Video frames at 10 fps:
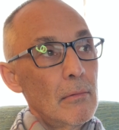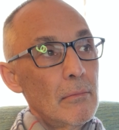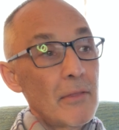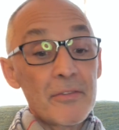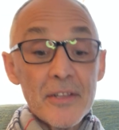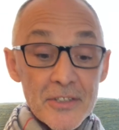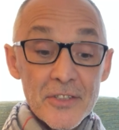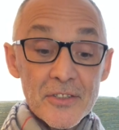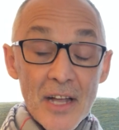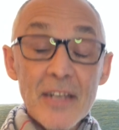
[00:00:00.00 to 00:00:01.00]
that this
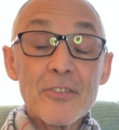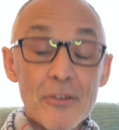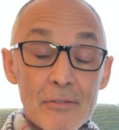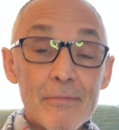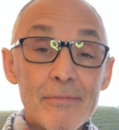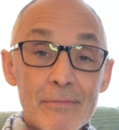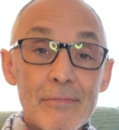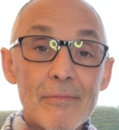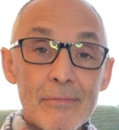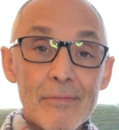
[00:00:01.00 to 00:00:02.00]
is nicer
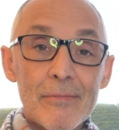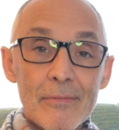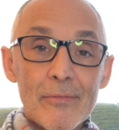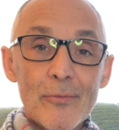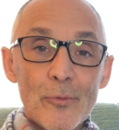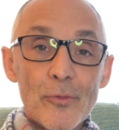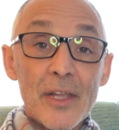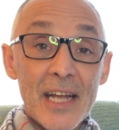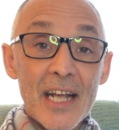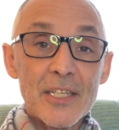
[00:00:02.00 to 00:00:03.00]

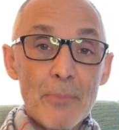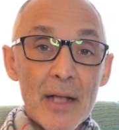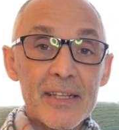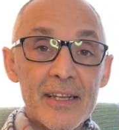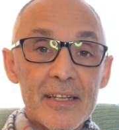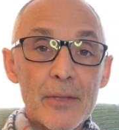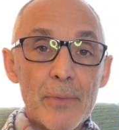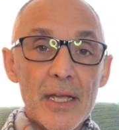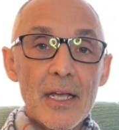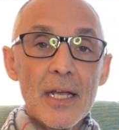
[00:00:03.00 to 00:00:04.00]
than I expected it to
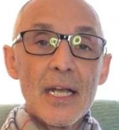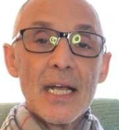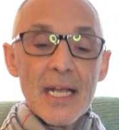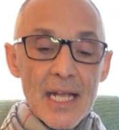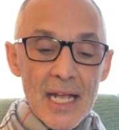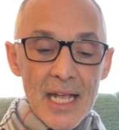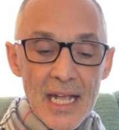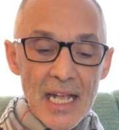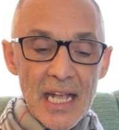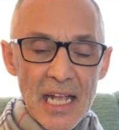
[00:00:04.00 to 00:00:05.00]
be.
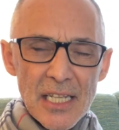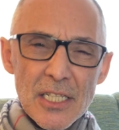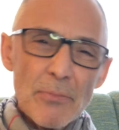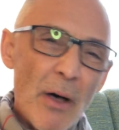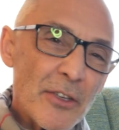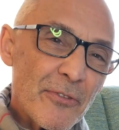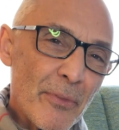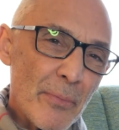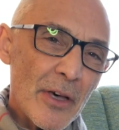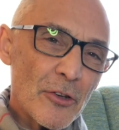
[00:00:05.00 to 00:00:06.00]
It smells
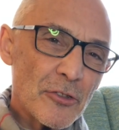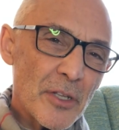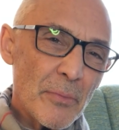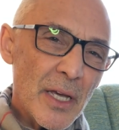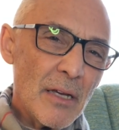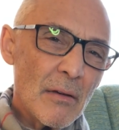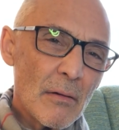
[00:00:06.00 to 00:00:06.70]
familiar to me,